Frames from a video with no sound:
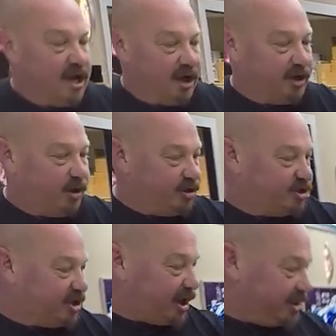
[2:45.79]
Of course,
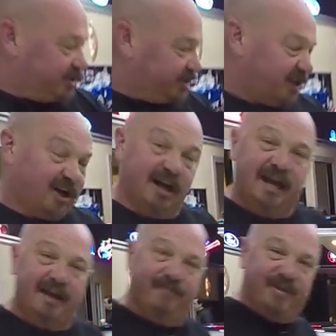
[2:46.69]
Chargers all
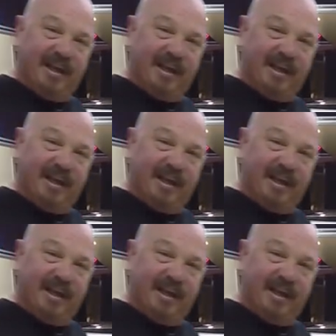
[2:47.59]
have the